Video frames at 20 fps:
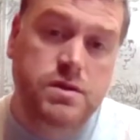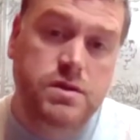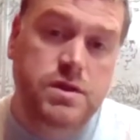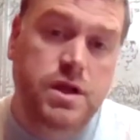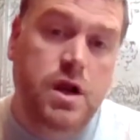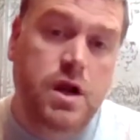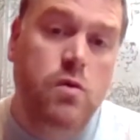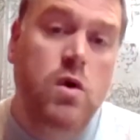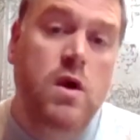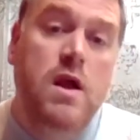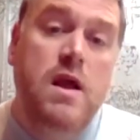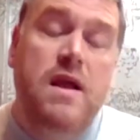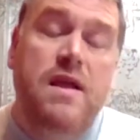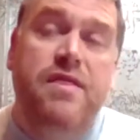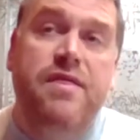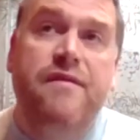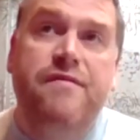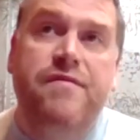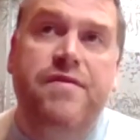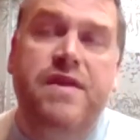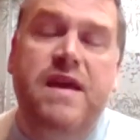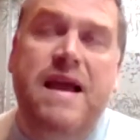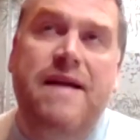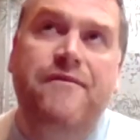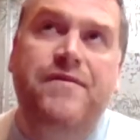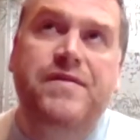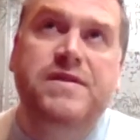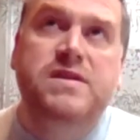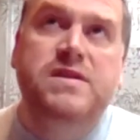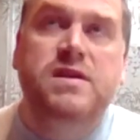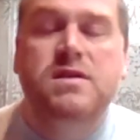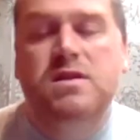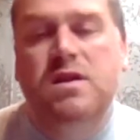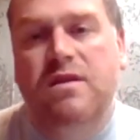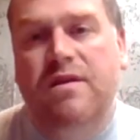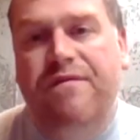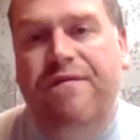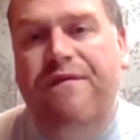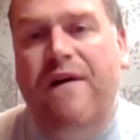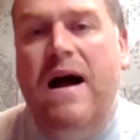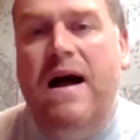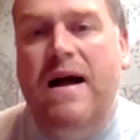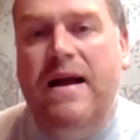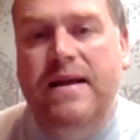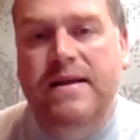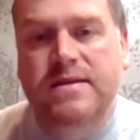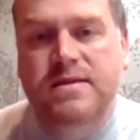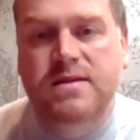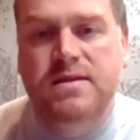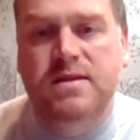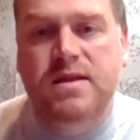The emphasis of the fines